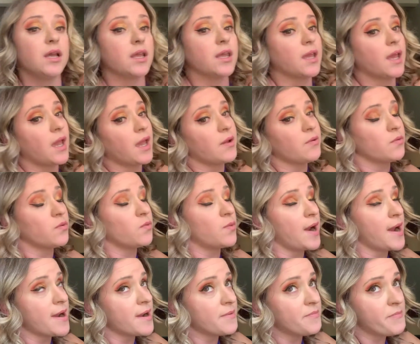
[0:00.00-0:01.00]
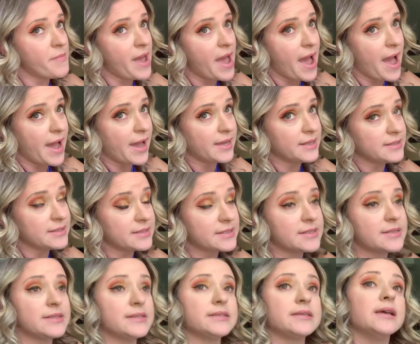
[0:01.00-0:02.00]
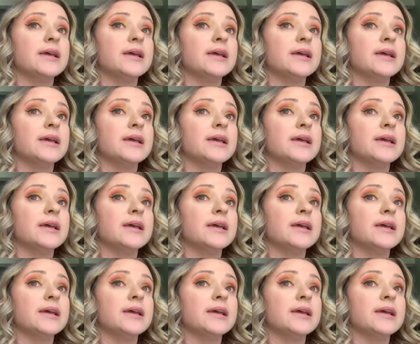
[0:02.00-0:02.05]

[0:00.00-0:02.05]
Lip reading: Okay, we're wearing masks,